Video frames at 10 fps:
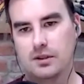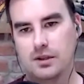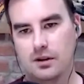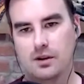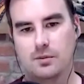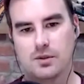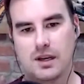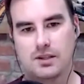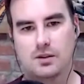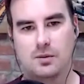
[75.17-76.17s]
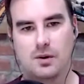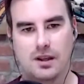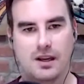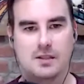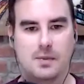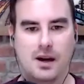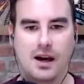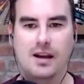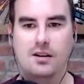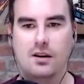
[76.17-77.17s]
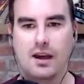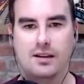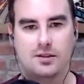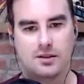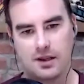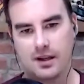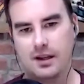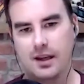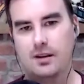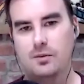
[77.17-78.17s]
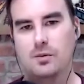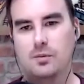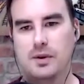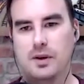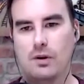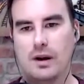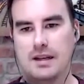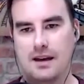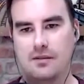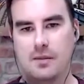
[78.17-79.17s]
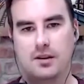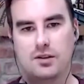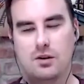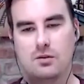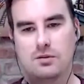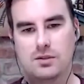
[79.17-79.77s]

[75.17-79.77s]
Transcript: Karan was actually one of the guys behind all that. So I thought, hey, be great to have him on the show.